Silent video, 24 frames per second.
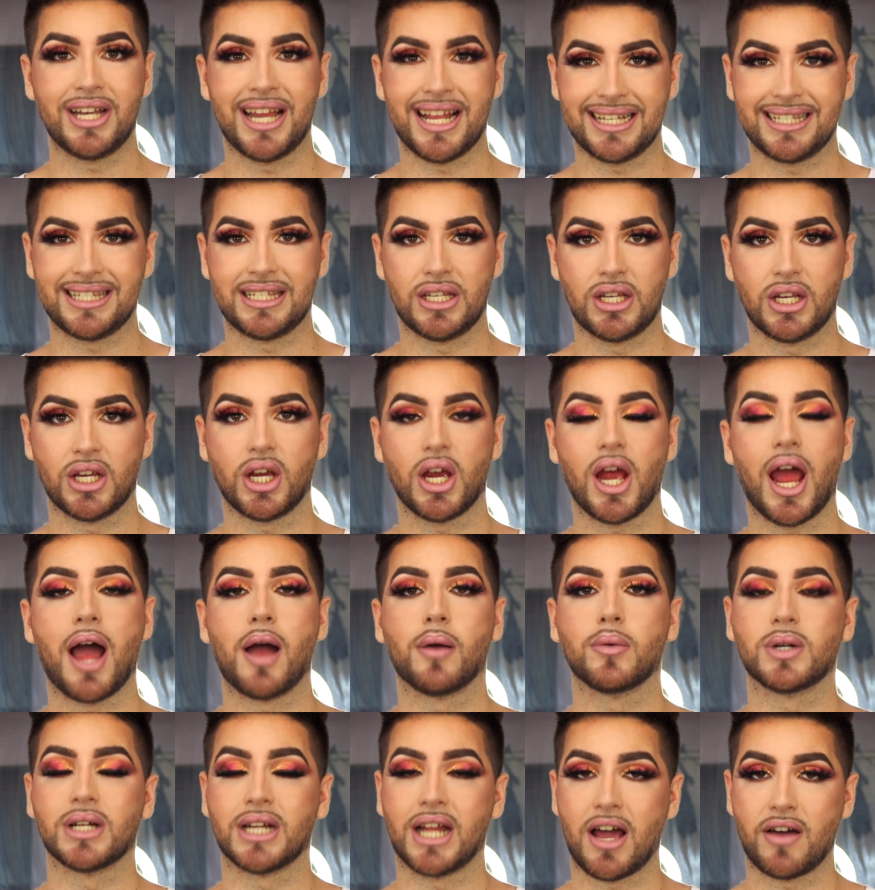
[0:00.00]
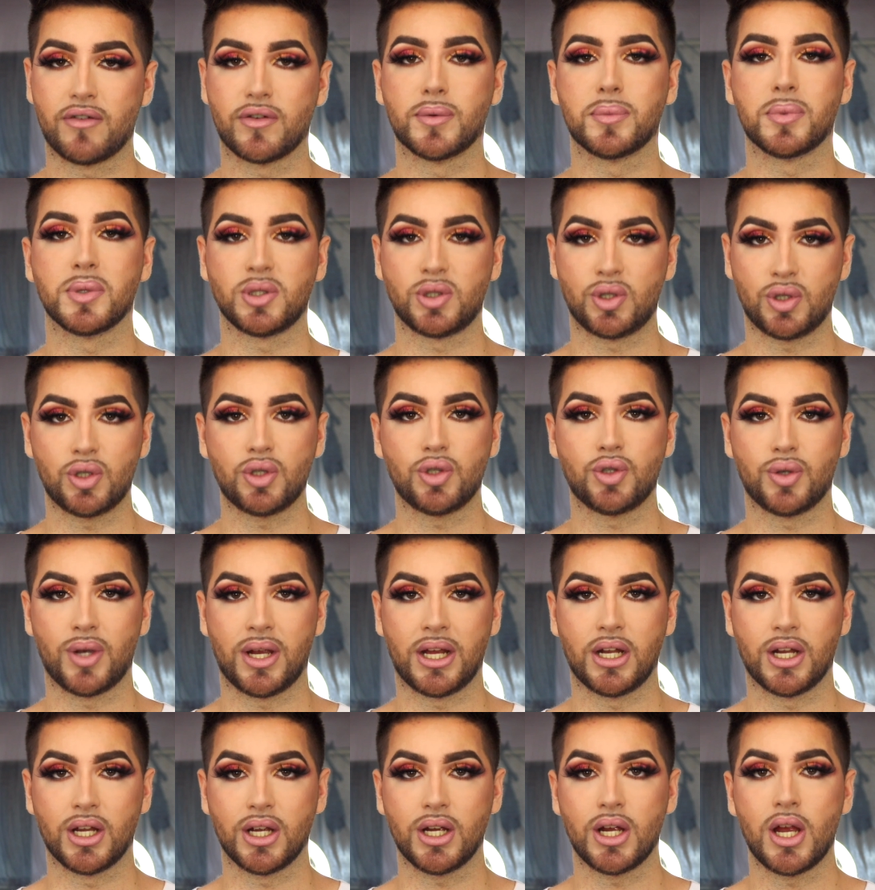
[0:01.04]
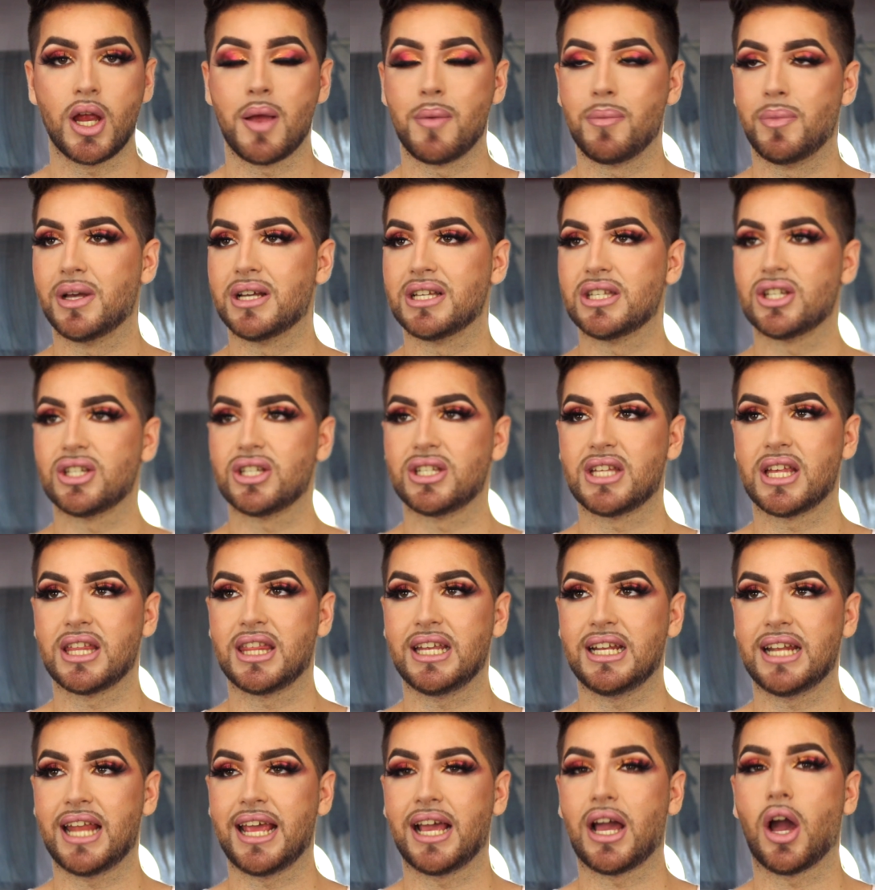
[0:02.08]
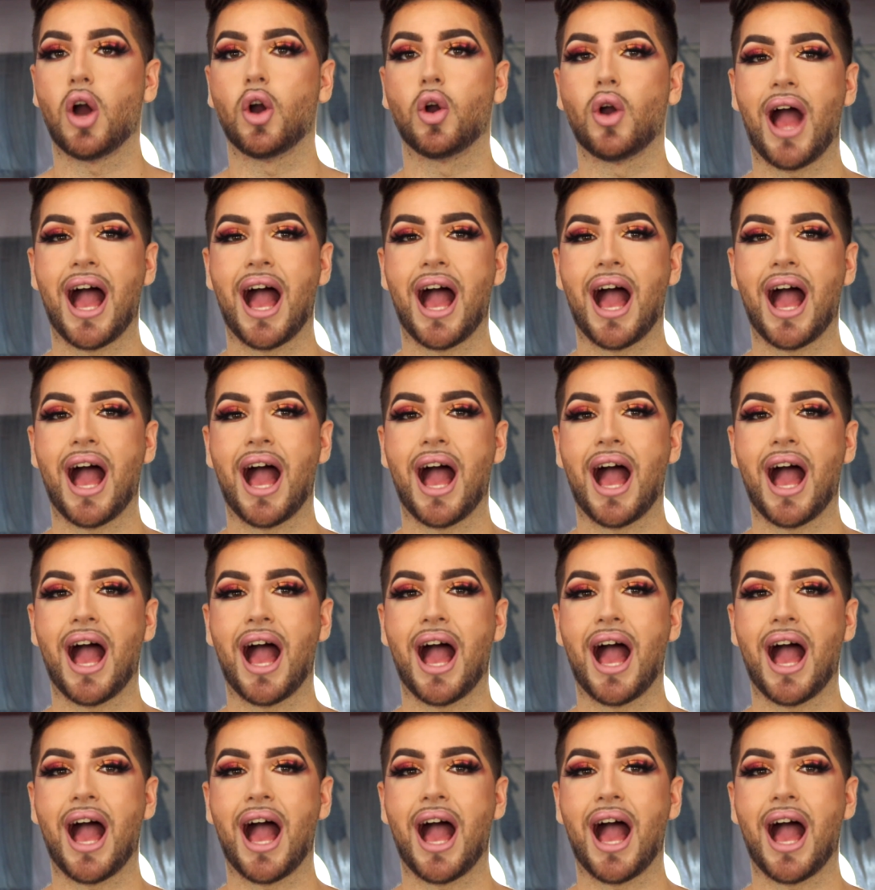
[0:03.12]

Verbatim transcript: Next year, I'm gonna have a personal trainer because there's nothing like